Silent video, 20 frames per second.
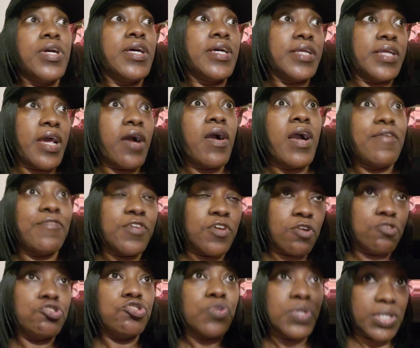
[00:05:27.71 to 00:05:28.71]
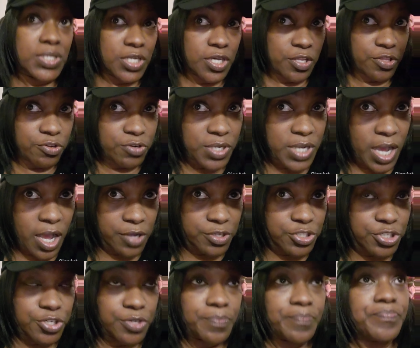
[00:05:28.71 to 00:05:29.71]
Now I have to go to another
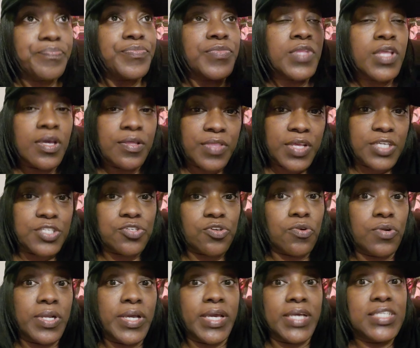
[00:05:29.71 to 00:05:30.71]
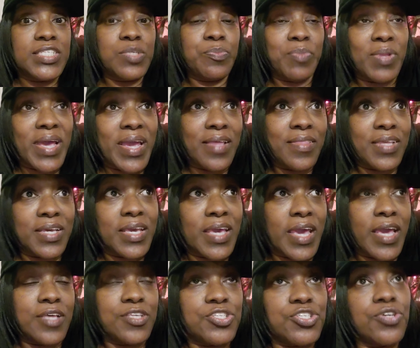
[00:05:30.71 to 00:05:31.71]
doctor that's going to explain the
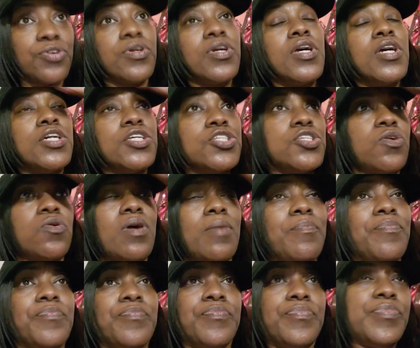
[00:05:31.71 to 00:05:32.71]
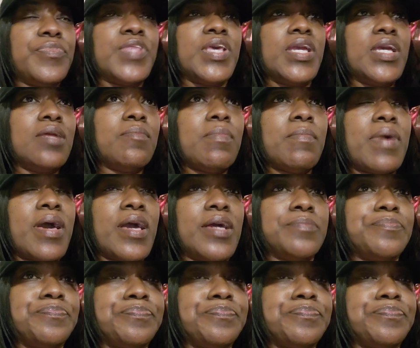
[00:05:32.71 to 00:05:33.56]
cancer. So I'm thinking in my mind,